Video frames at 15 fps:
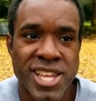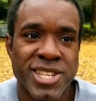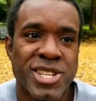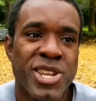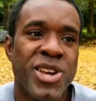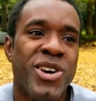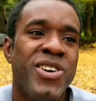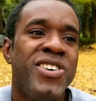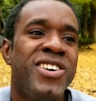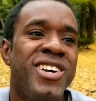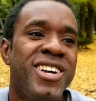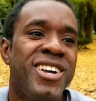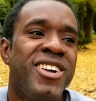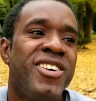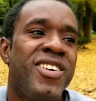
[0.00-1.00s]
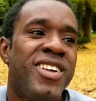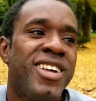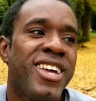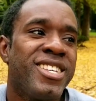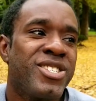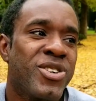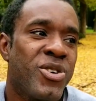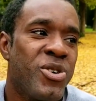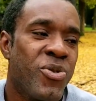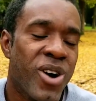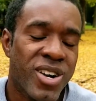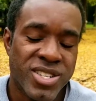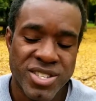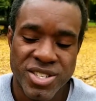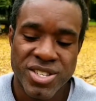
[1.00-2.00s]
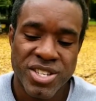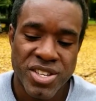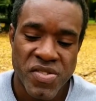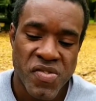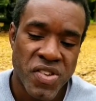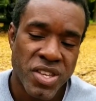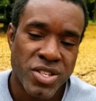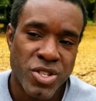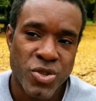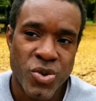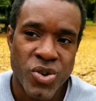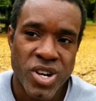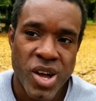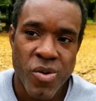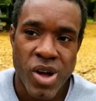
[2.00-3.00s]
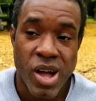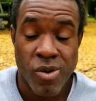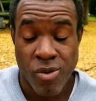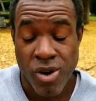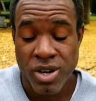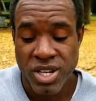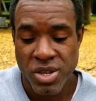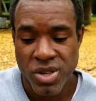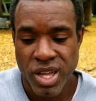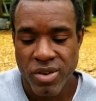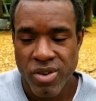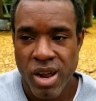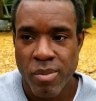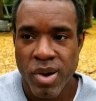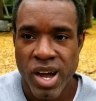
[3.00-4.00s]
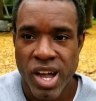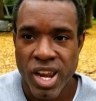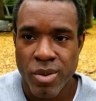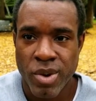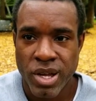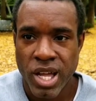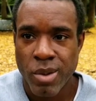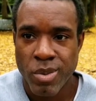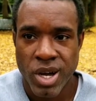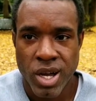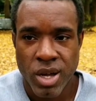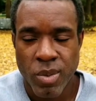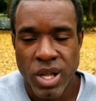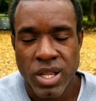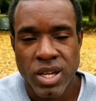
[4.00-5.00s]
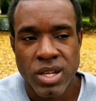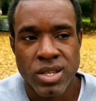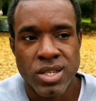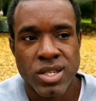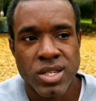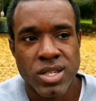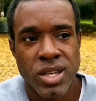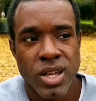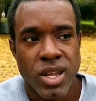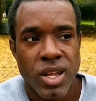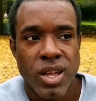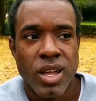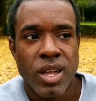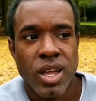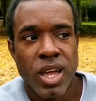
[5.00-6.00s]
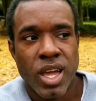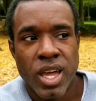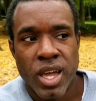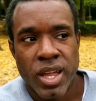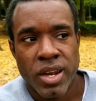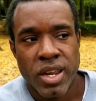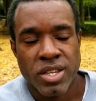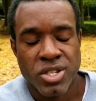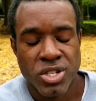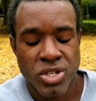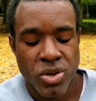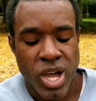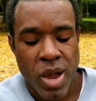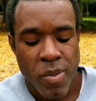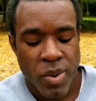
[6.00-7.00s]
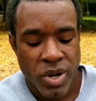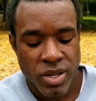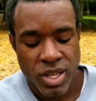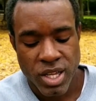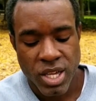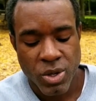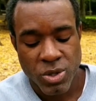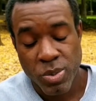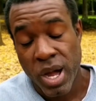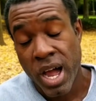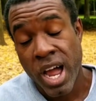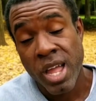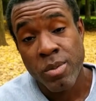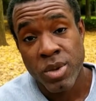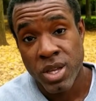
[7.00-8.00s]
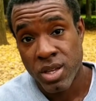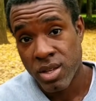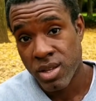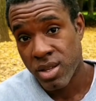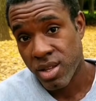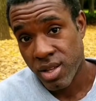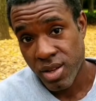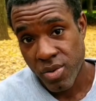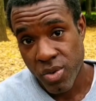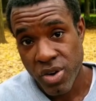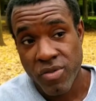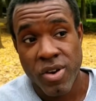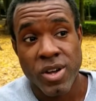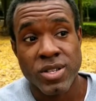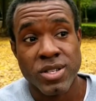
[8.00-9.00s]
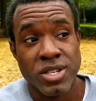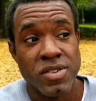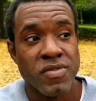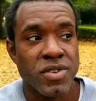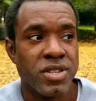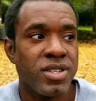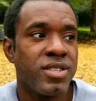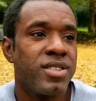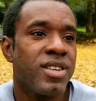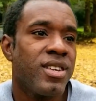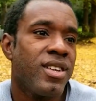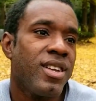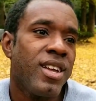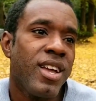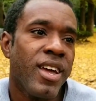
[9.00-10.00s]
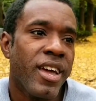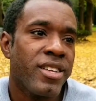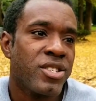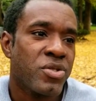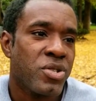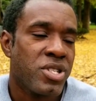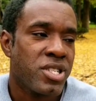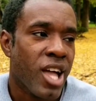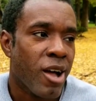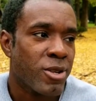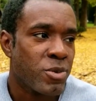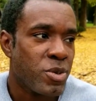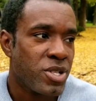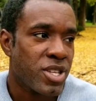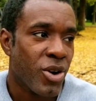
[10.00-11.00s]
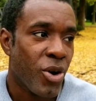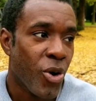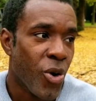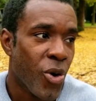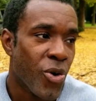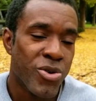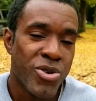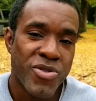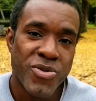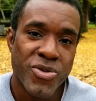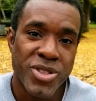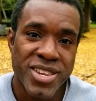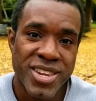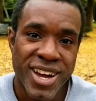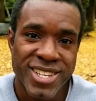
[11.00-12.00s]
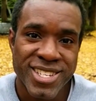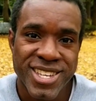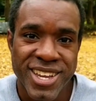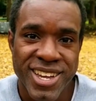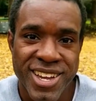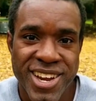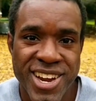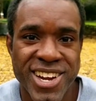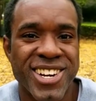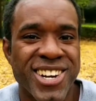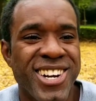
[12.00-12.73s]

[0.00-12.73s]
so he walks into the convenience store, and I walked in like right behind him. I got my lunch, and it just so happened that like he was behind me whenever I was leaving. And so he stops me. He's like, "Oh, you have really nice hair."